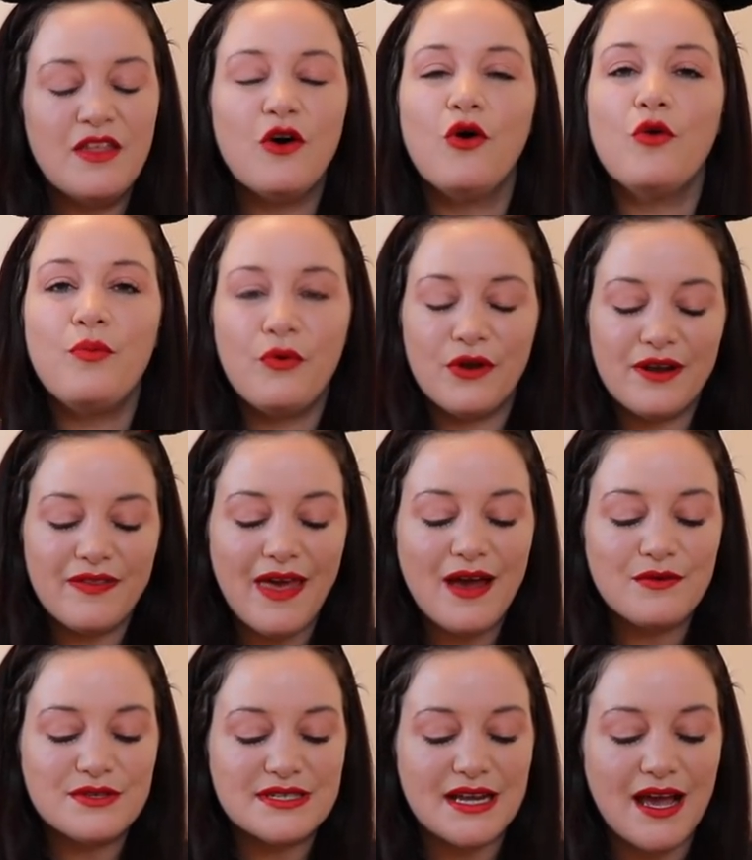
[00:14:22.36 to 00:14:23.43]
the whole point of
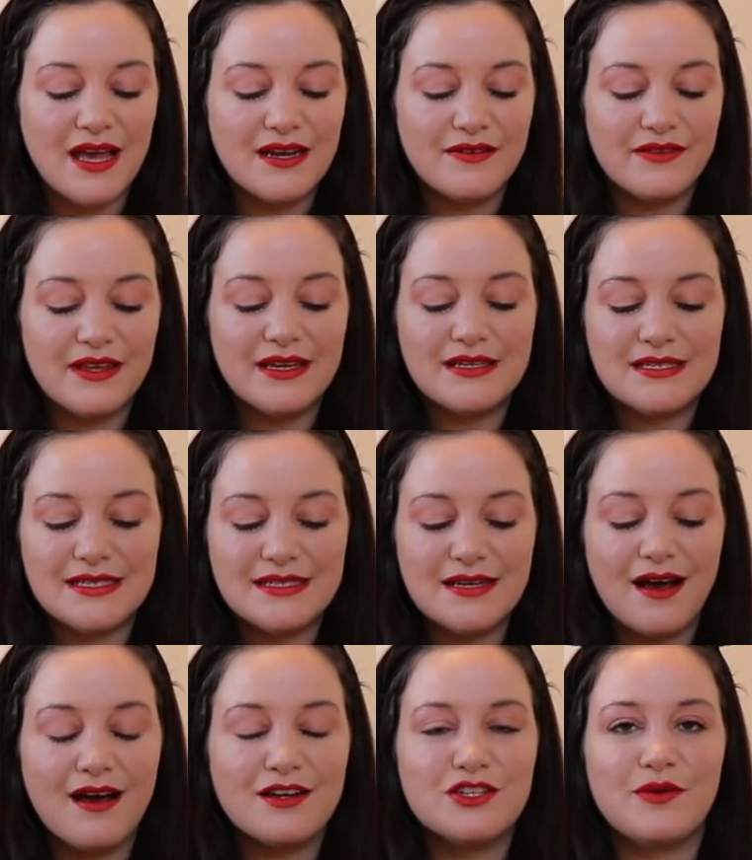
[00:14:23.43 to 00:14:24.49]
that was to kind of like
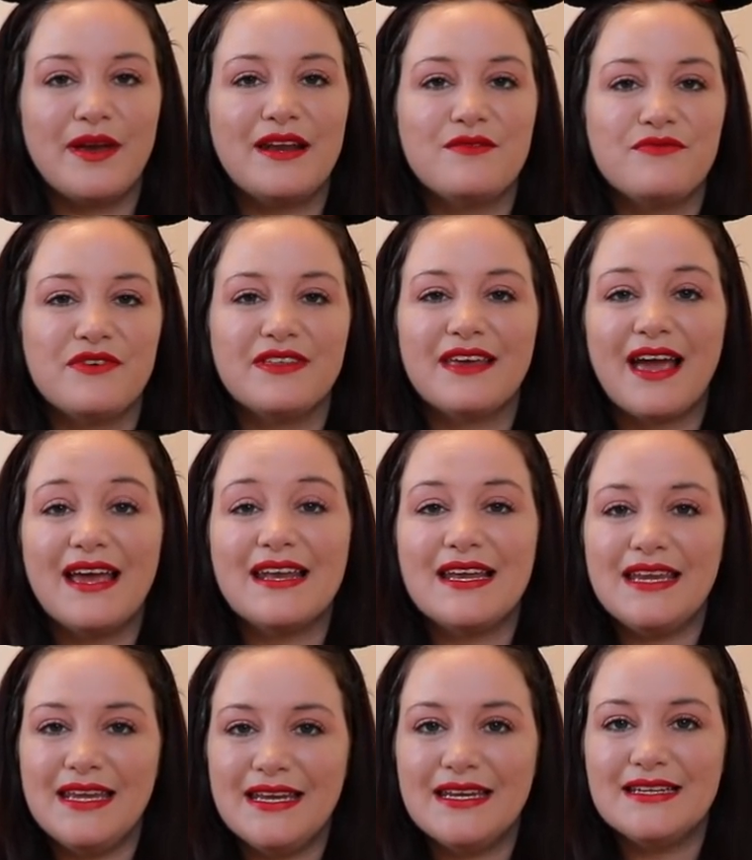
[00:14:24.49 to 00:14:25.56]
detox so I didn't feel like I
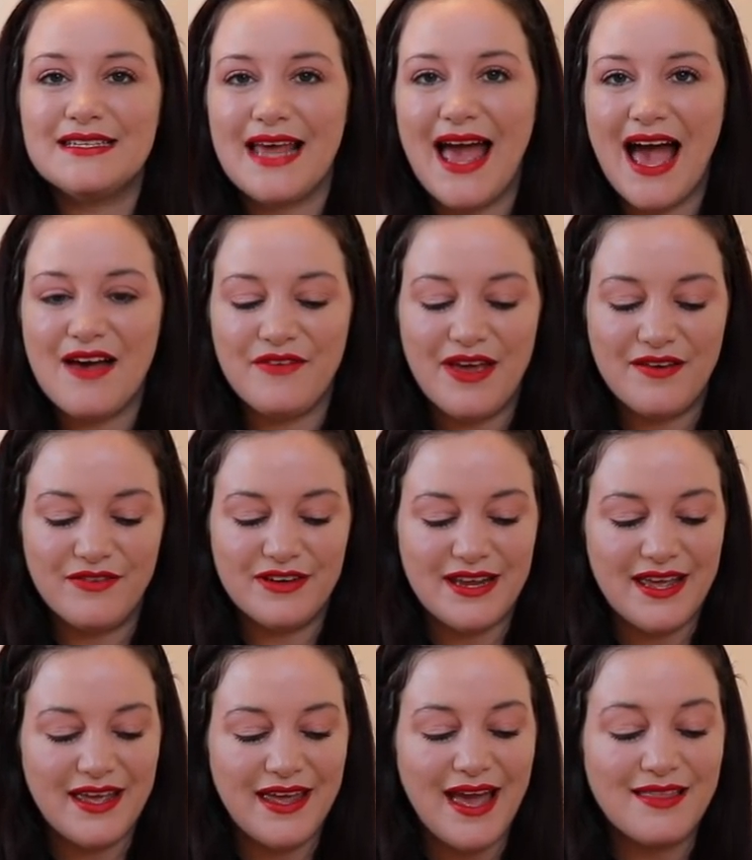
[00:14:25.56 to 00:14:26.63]
needed to have it every
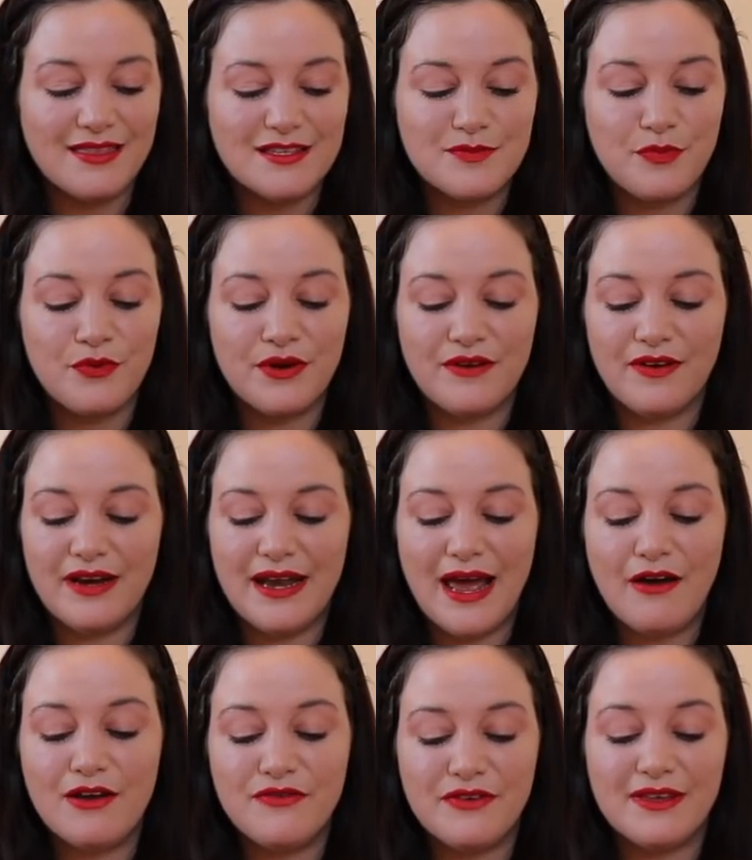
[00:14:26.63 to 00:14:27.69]
day. At this point right
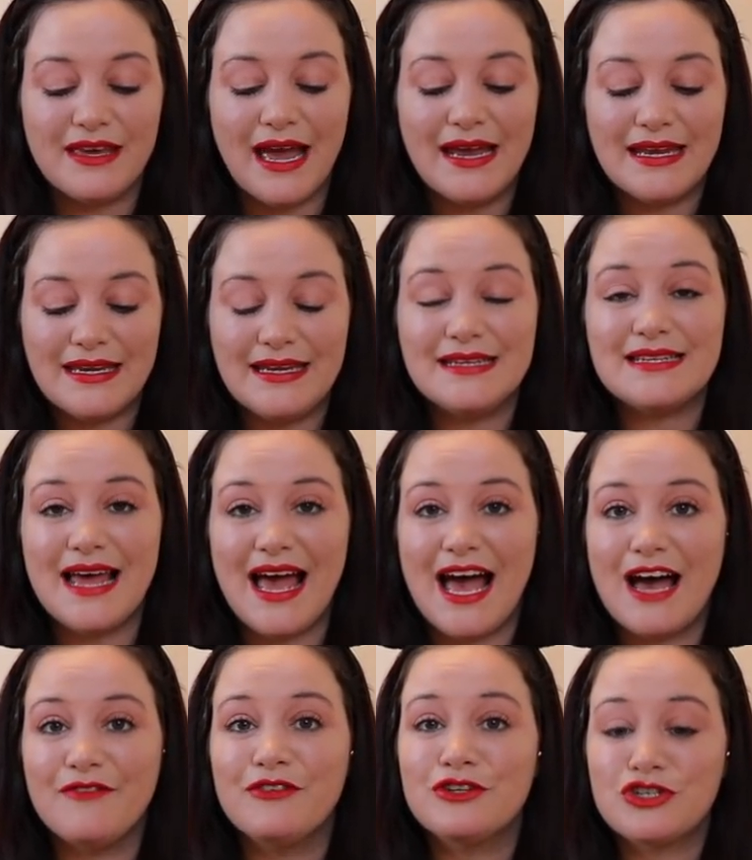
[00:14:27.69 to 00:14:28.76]
now, I feel like I need to
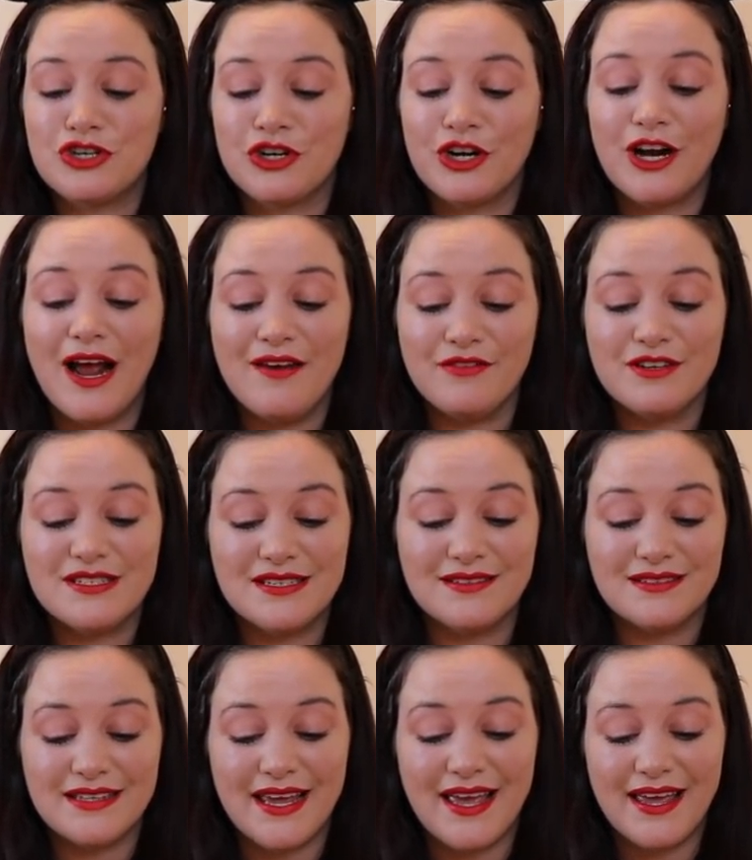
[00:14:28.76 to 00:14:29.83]
have sugar every
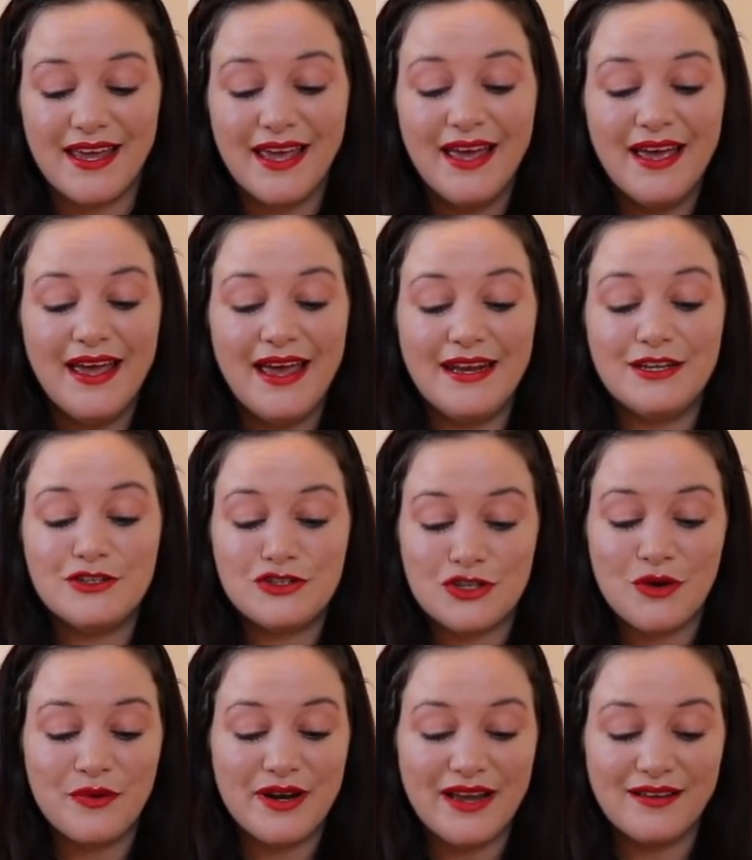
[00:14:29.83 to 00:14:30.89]
single day and it's
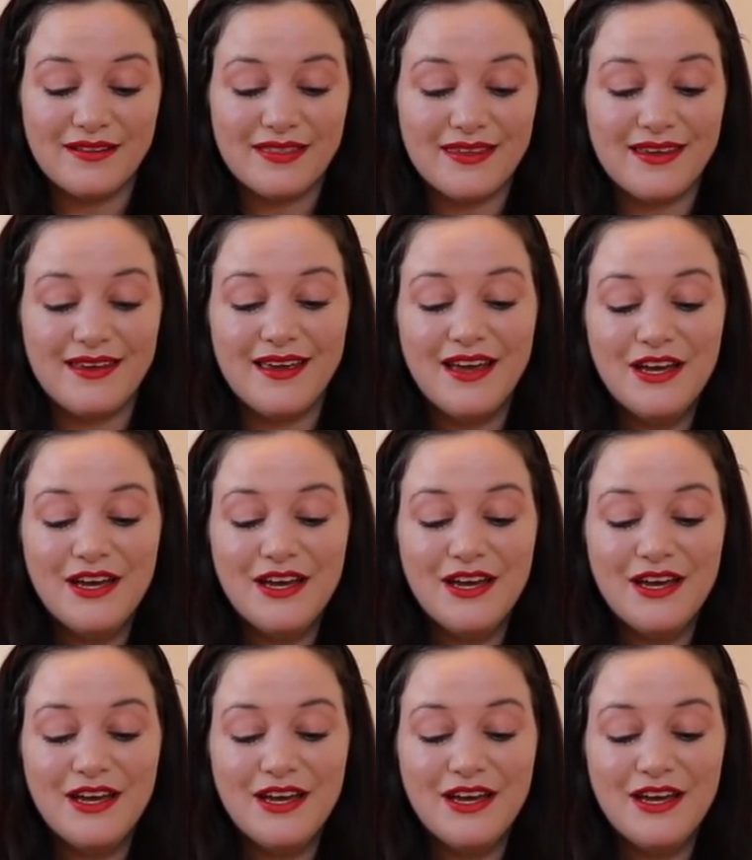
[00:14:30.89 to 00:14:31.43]
so unhealthy.